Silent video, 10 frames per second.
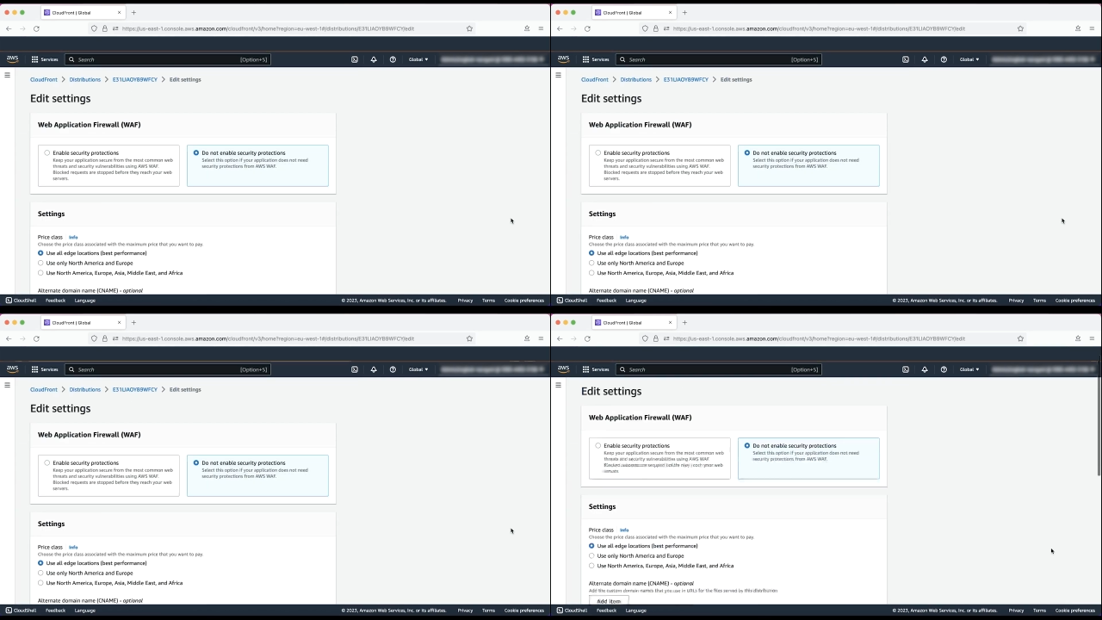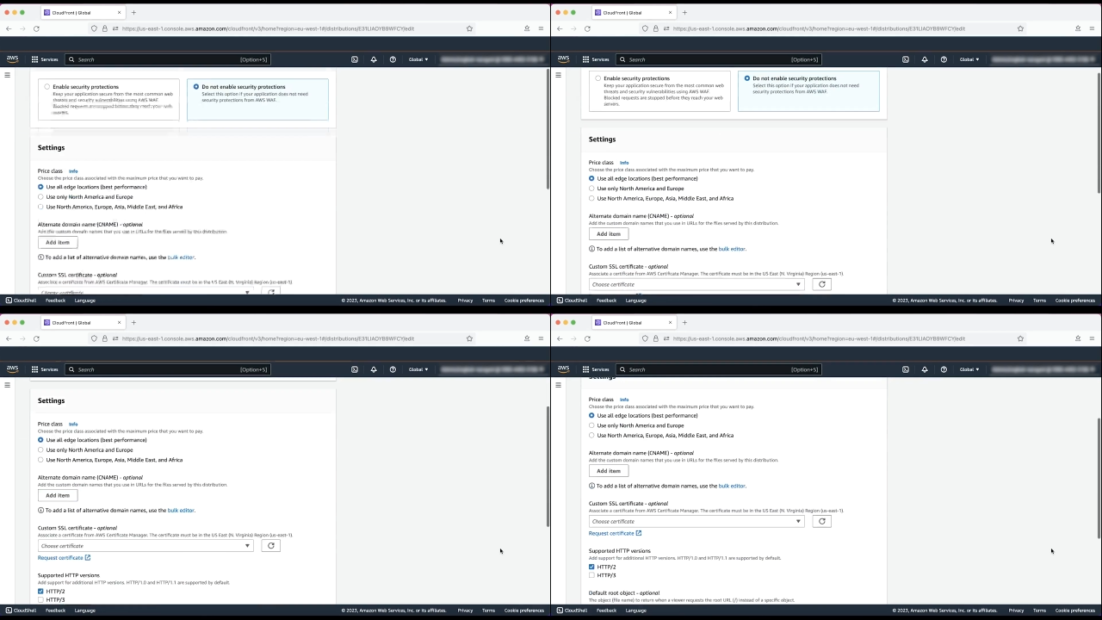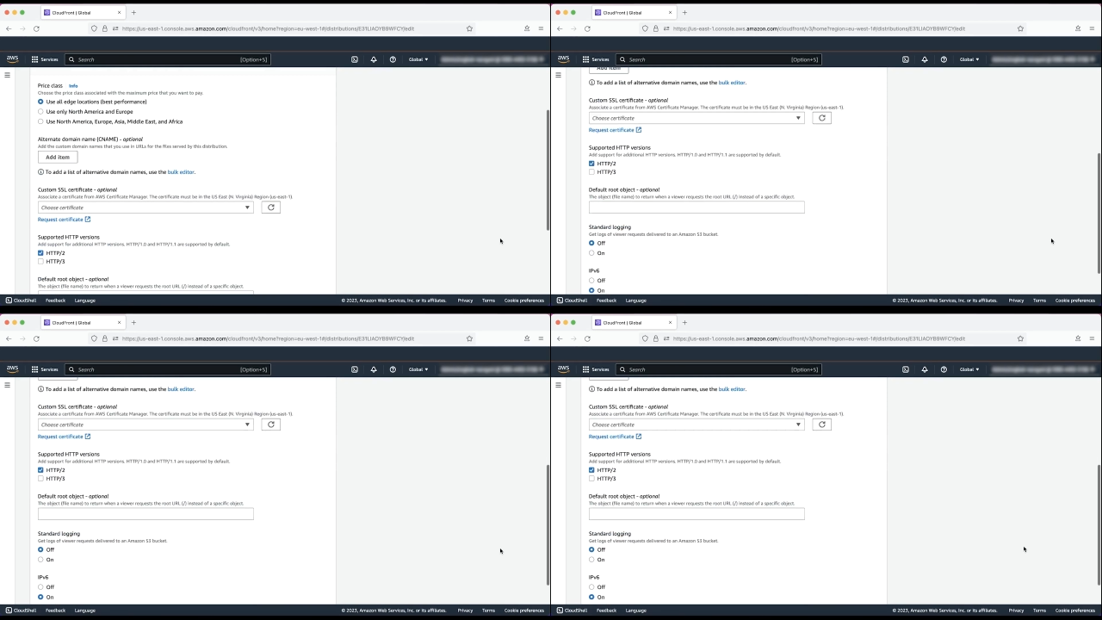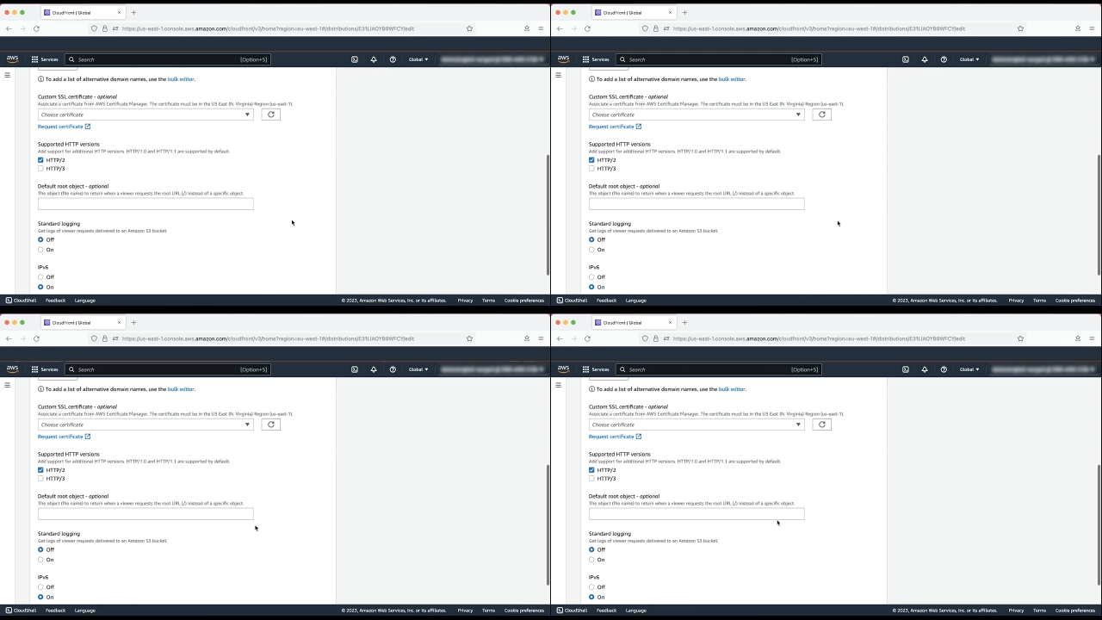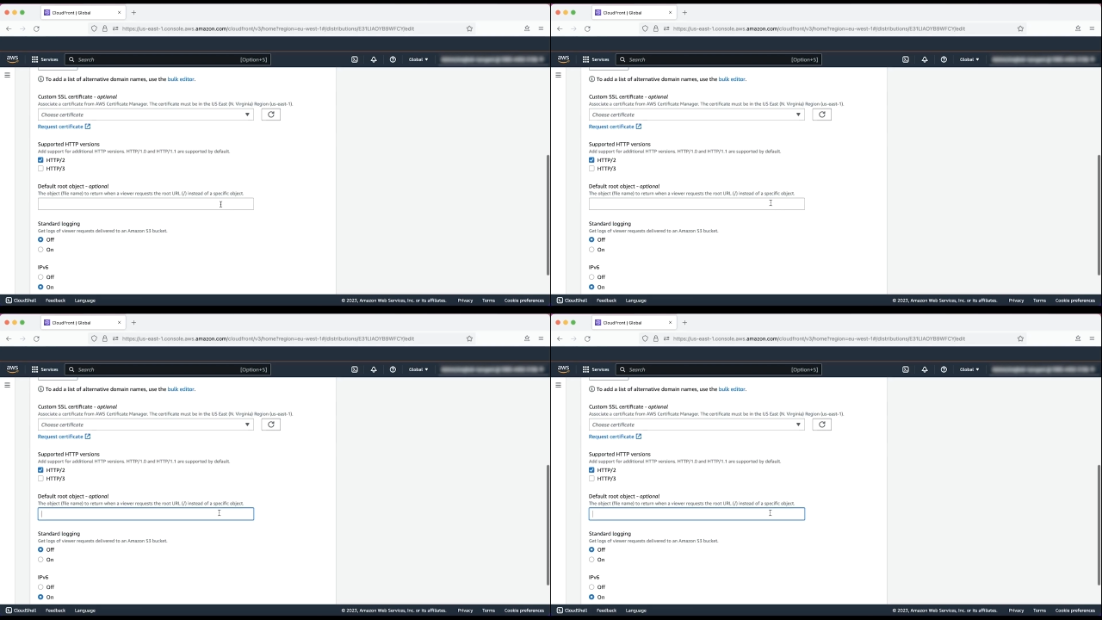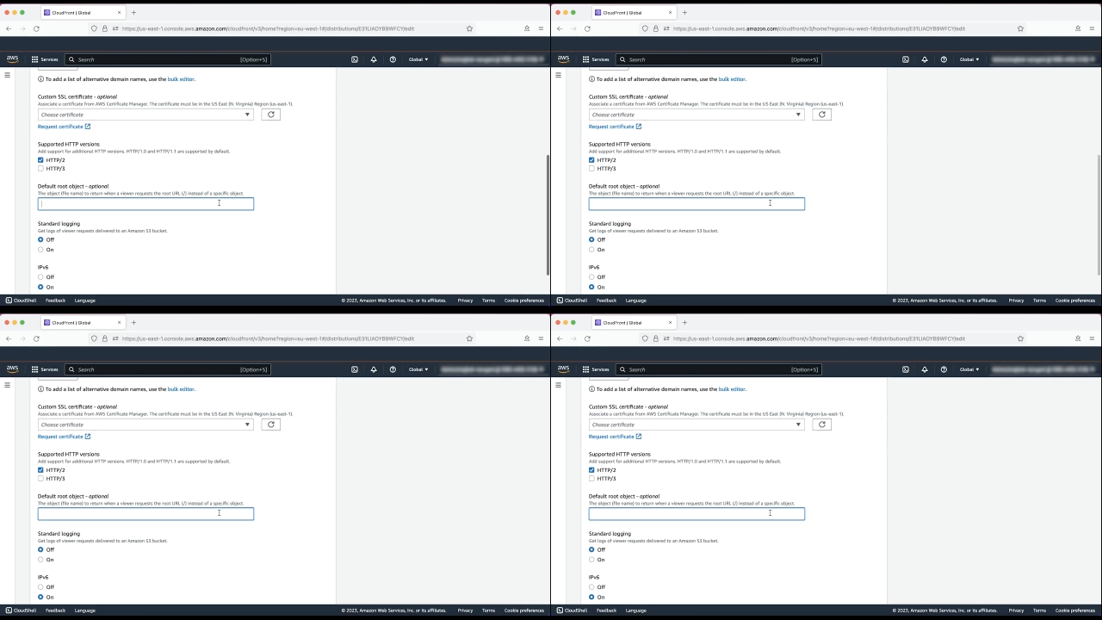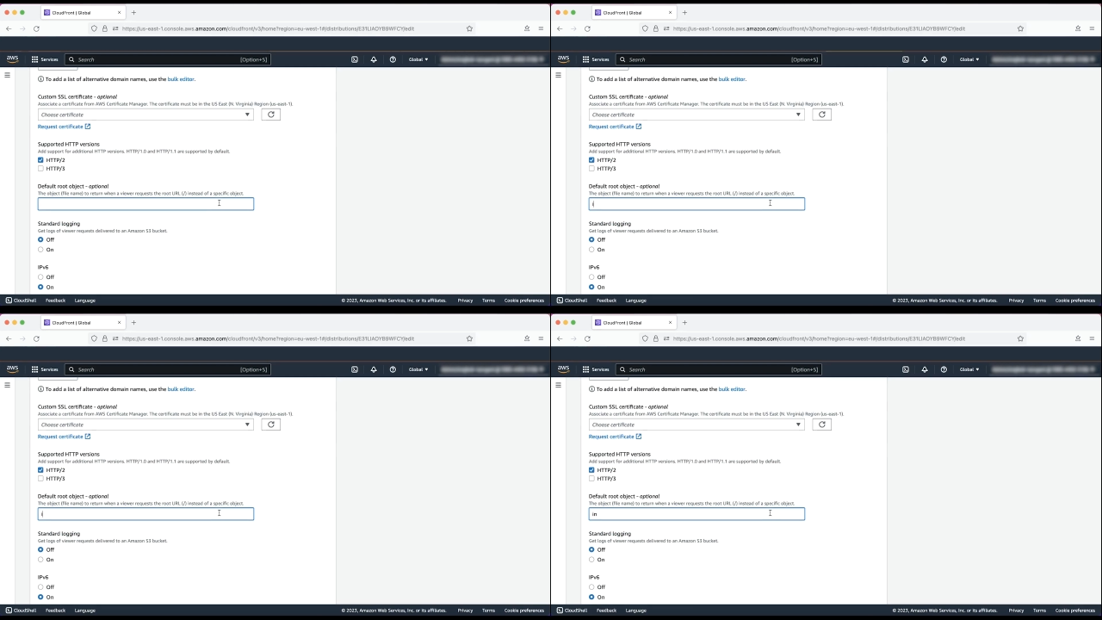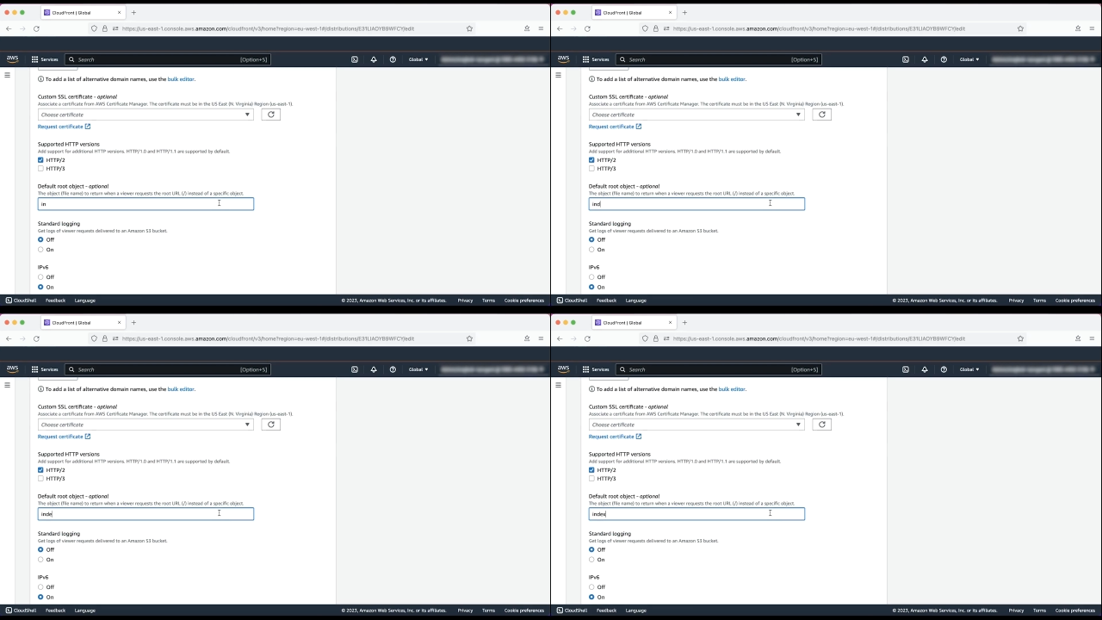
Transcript: [unreadable: no face in view]